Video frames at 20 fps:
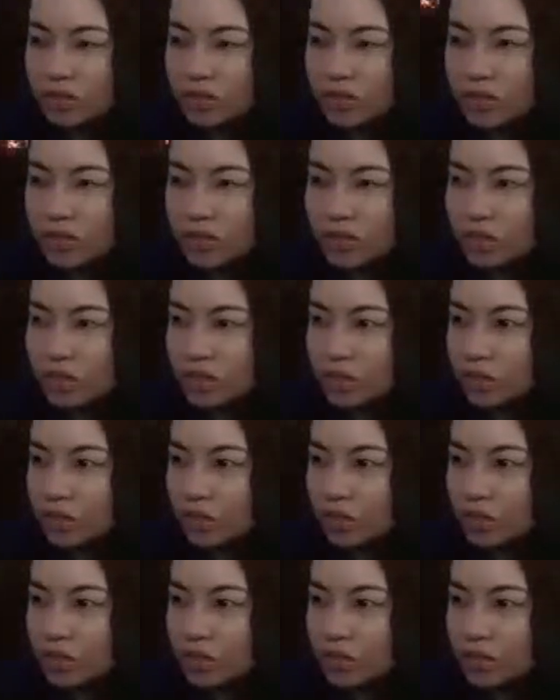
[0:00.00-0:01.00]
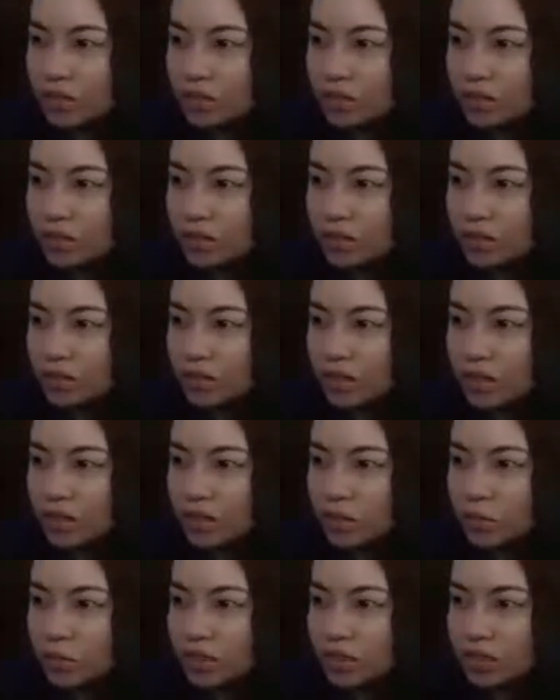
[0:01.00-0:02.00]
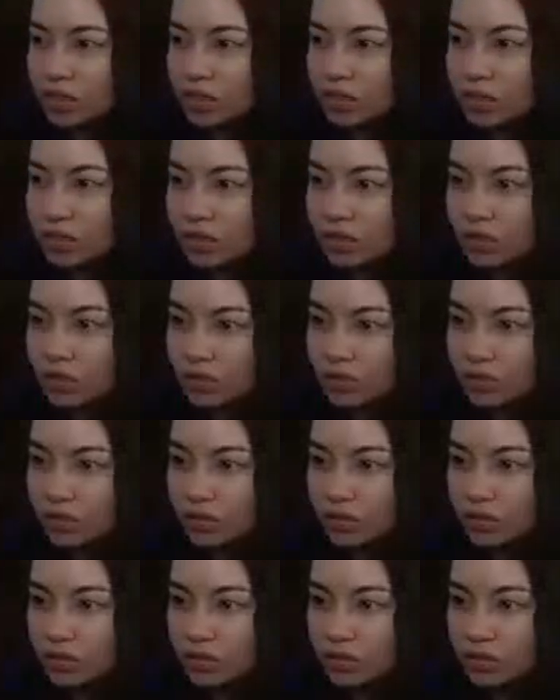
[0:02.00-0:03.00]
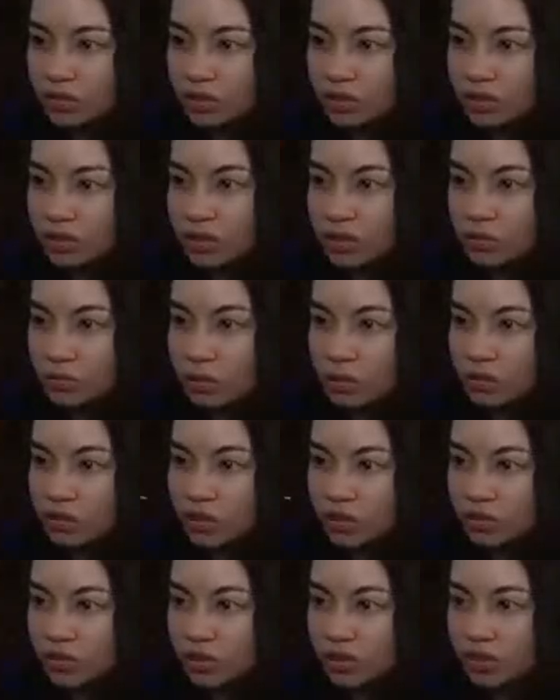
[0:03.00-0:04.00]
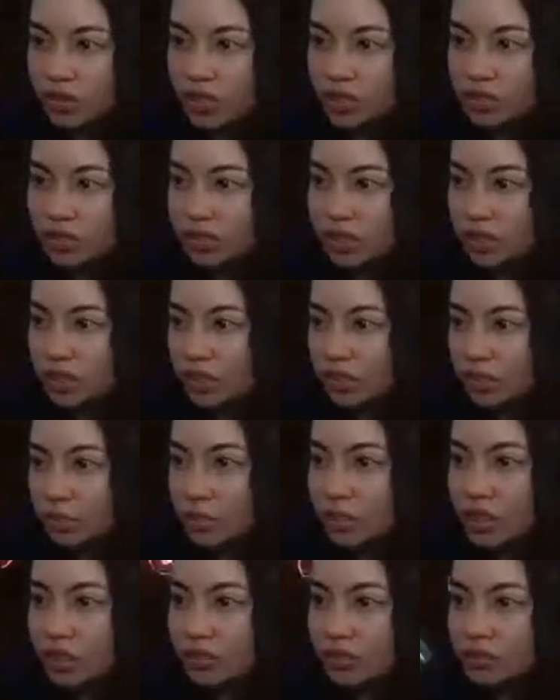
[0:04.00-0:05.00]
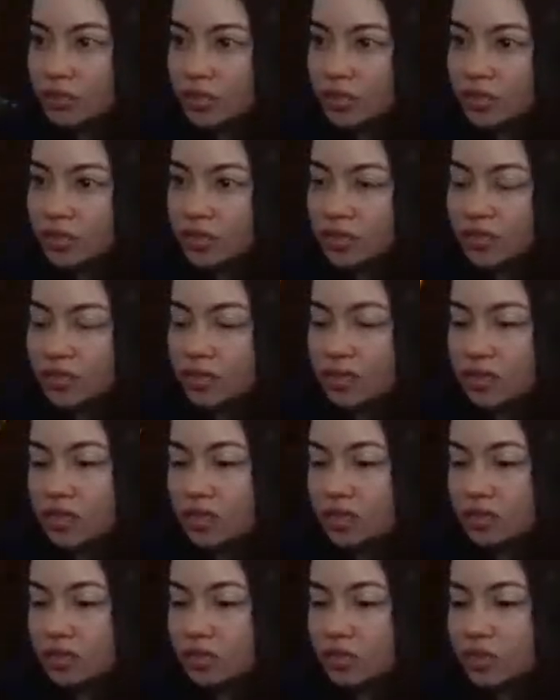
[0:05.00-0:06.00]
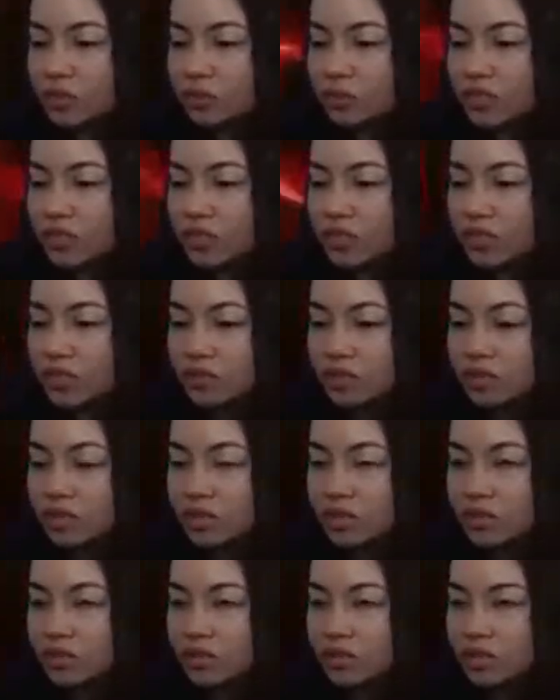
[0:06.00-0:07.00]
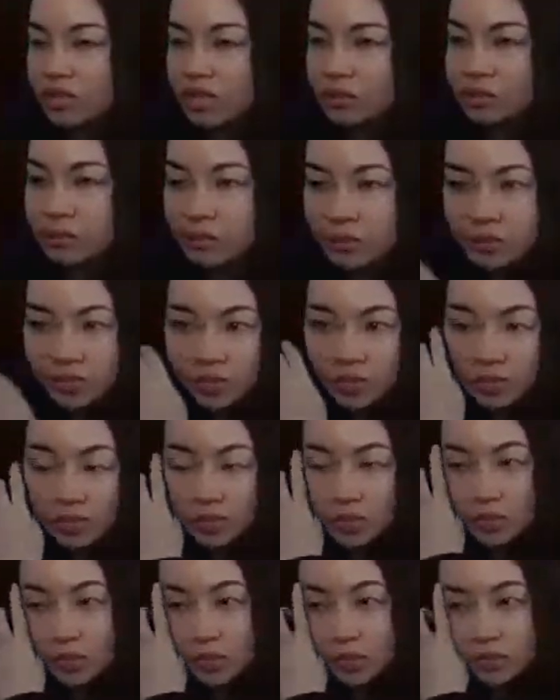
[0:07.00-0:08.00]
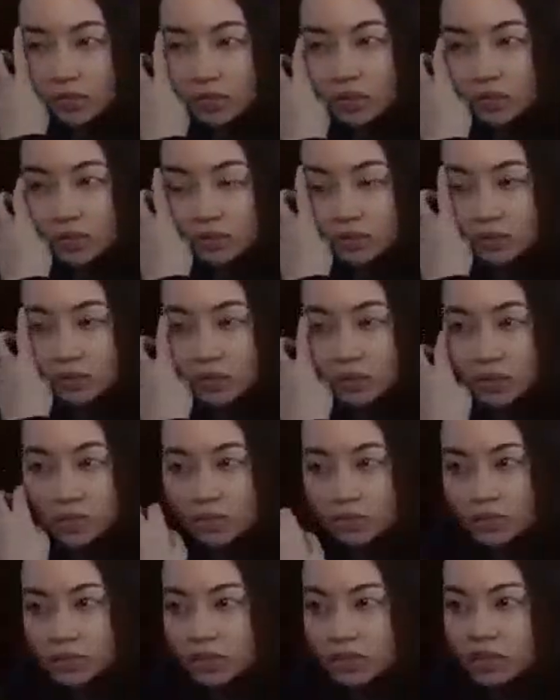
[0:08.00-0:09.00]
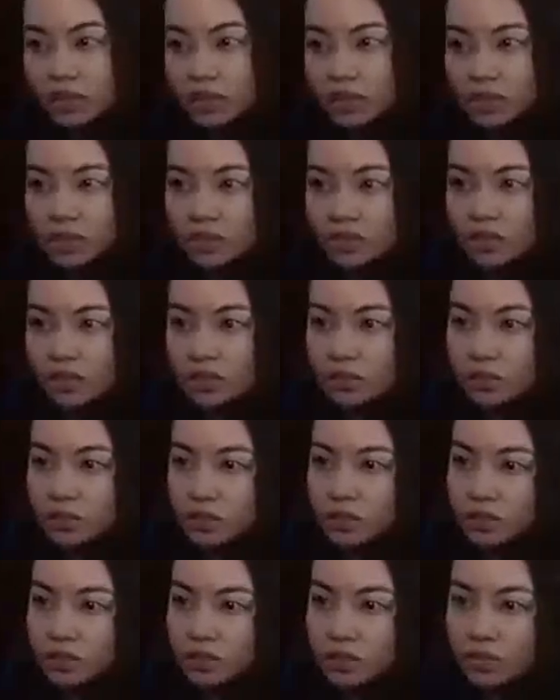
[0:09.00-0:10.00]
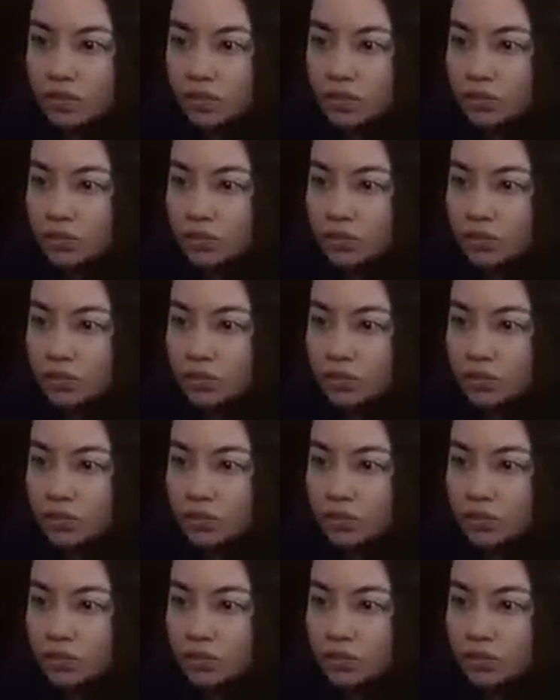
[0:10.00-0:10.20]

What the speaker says: That terror. Blister clones. Pulling over to that side, no problem. Gonna fear me unless I unstoppable. I can do it in advance, but okay. Terror.